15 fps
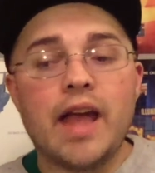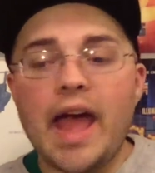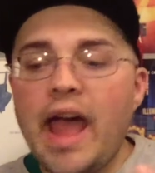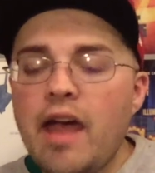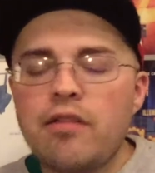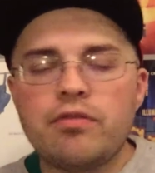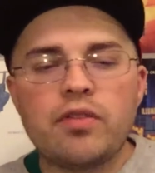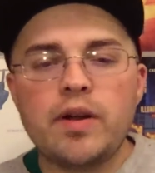
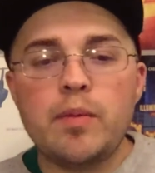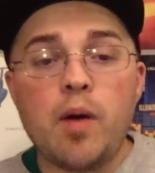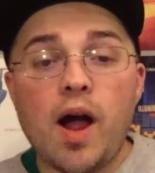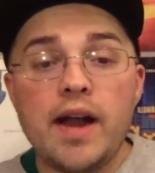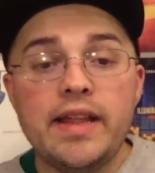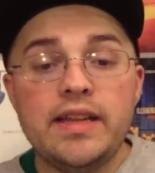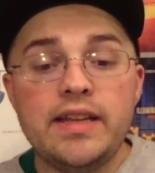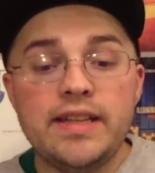
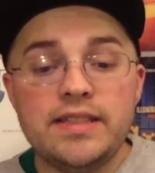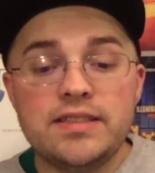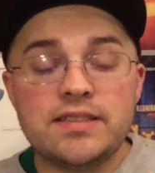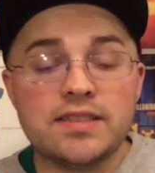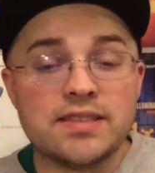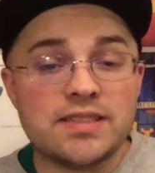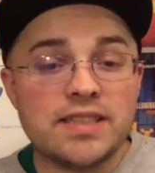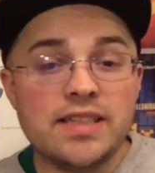everybody needs
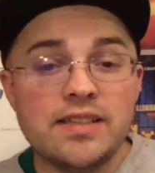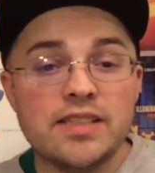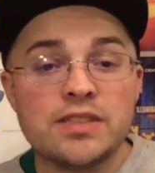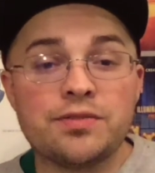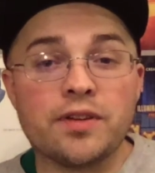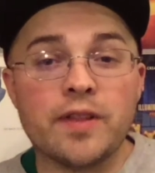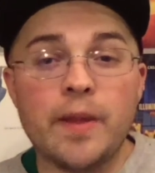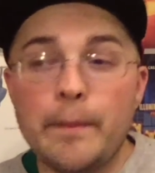to see this
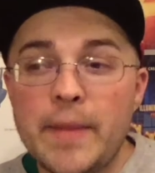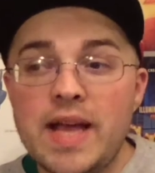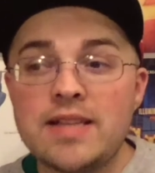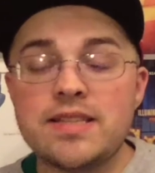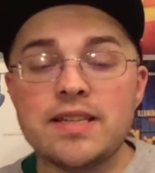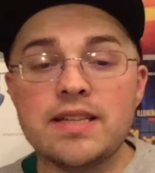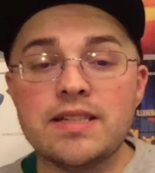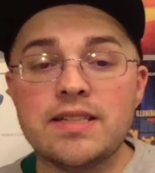for the
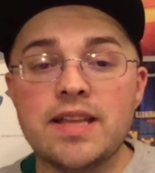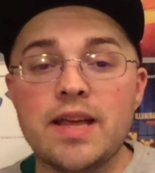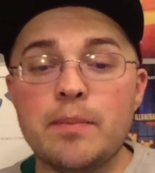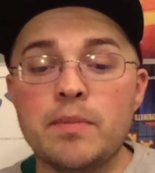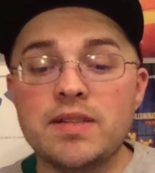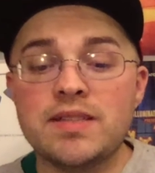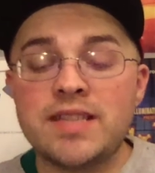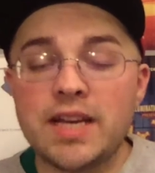message that
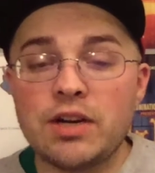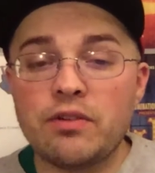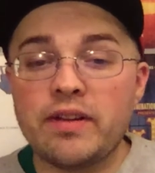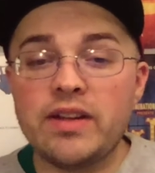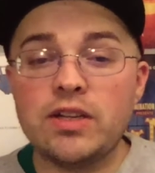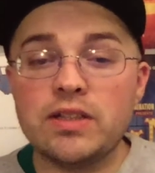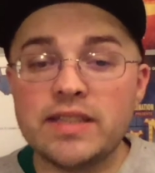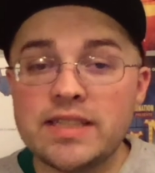
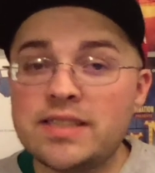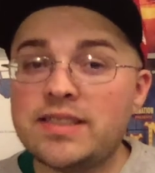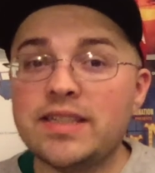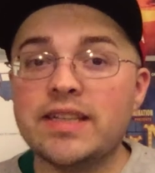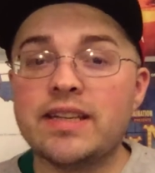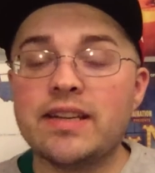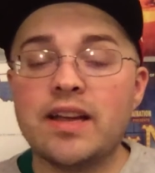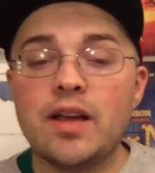
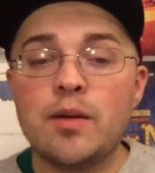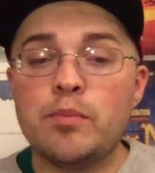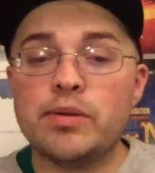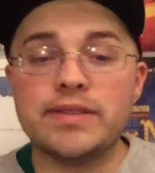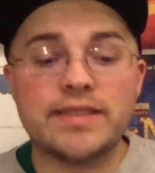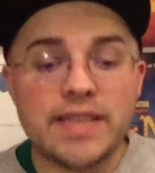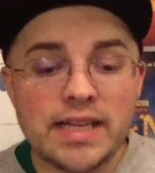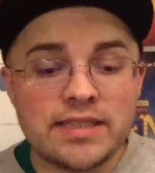materialistic
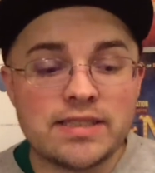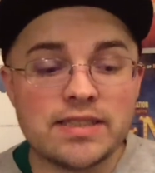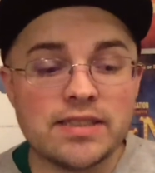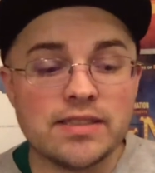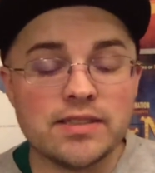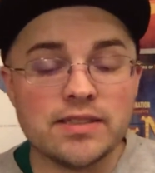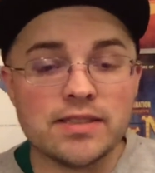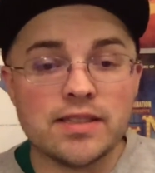
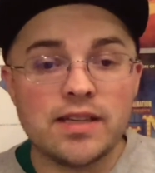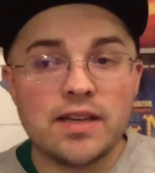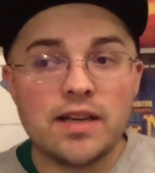possessions